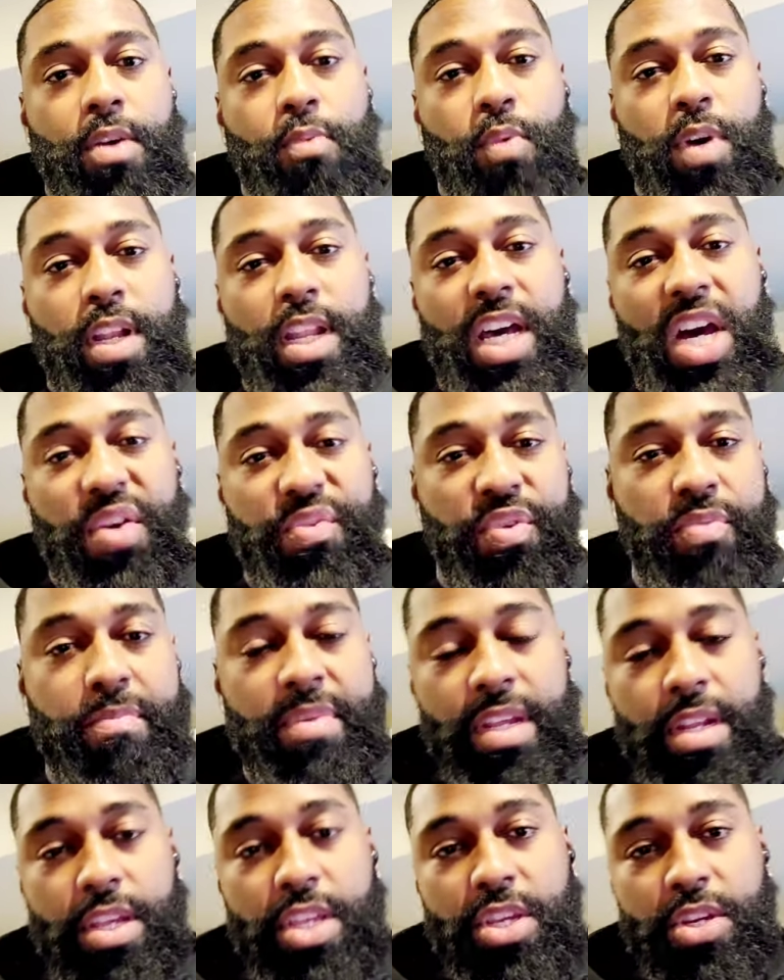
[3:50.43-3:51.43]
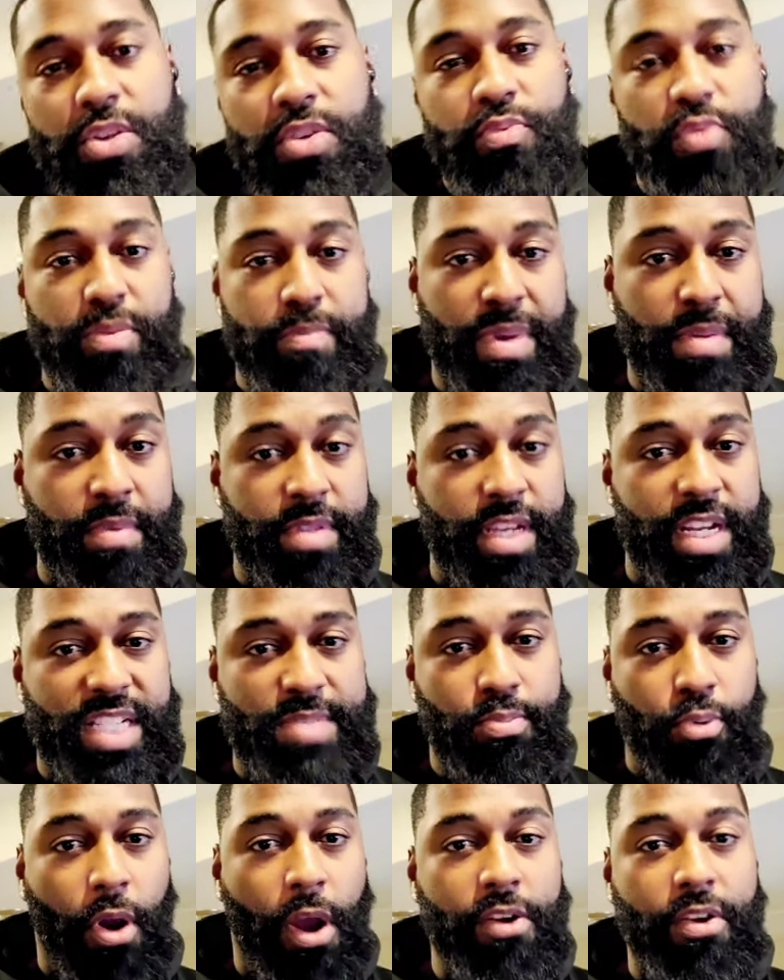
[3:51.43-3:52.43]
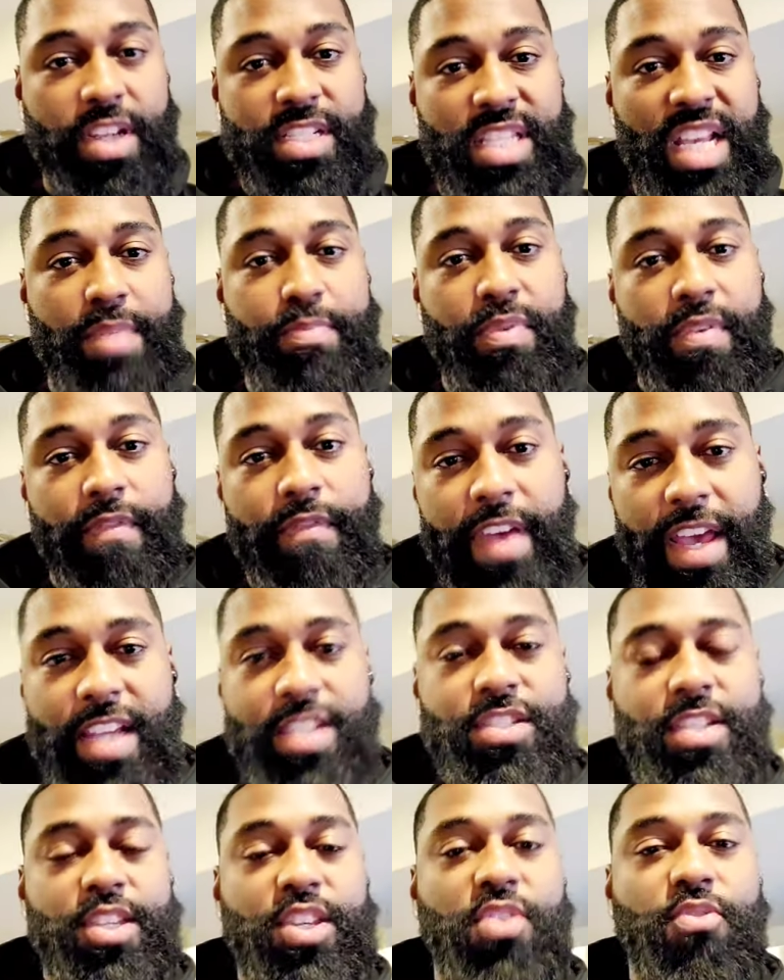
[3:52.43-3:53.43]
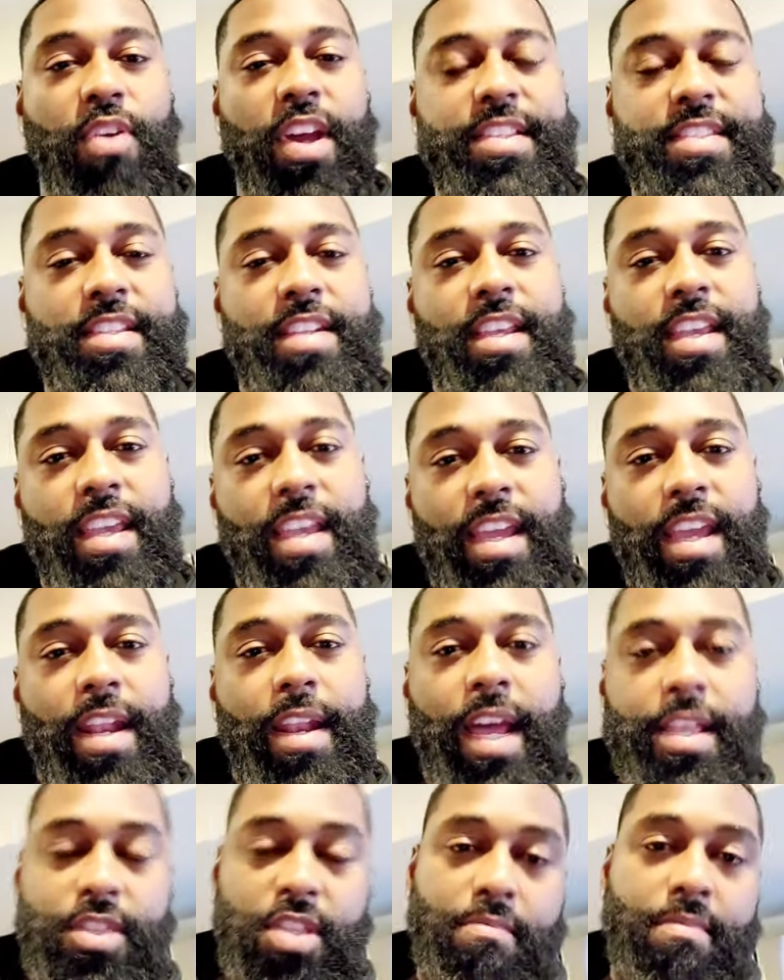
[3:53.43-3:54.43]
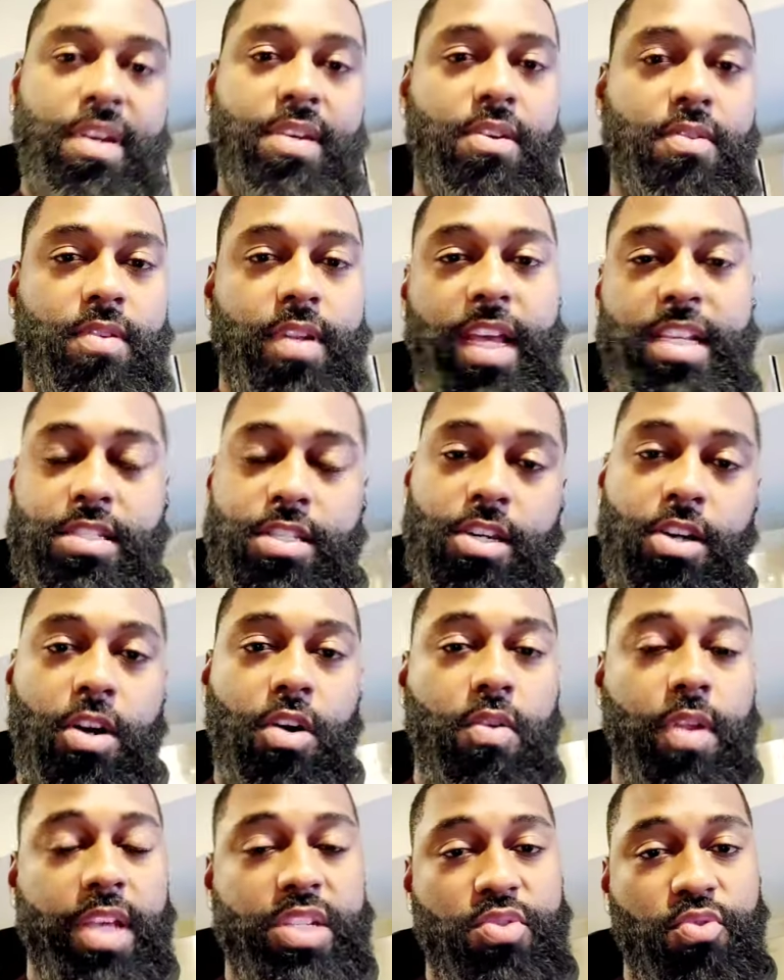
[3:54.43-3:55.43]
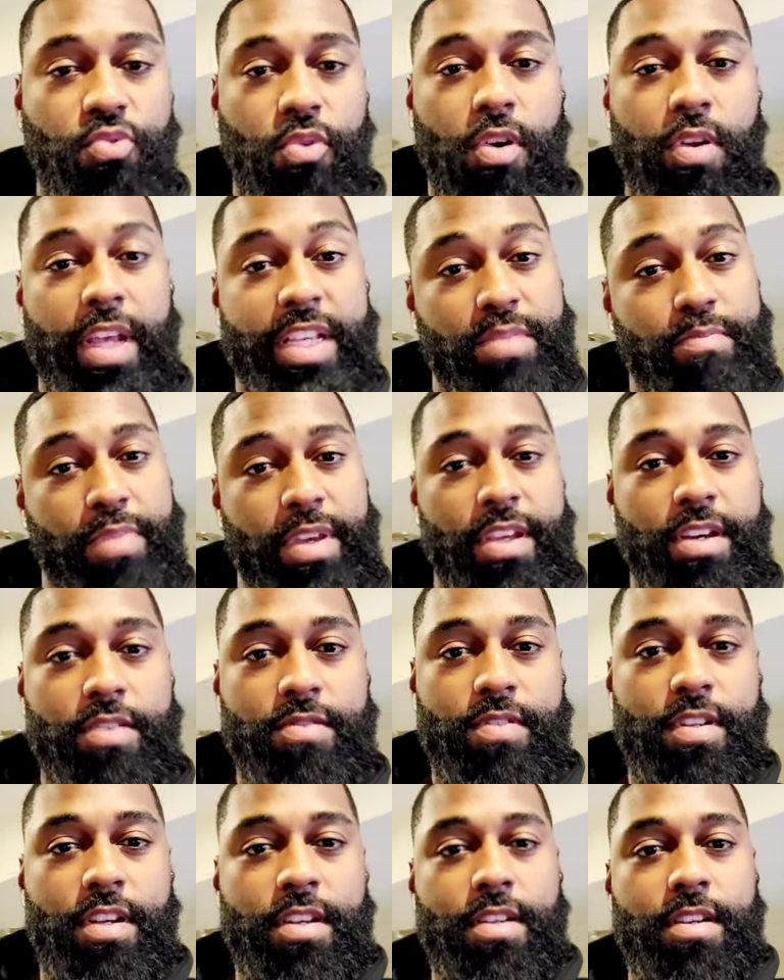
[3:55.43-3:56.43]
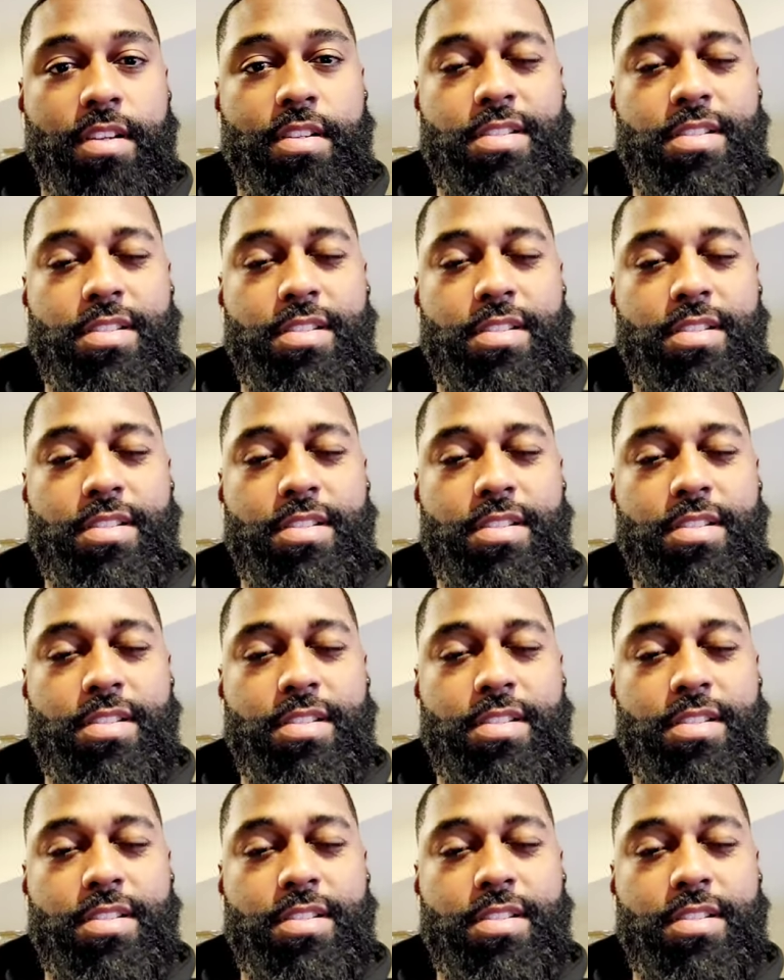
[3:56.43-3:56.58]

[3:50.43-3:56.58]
One love from me to you. Remember that it's progress, not perfection. You rest in the end, not the middle. Let's go. Let's grow. Let's build.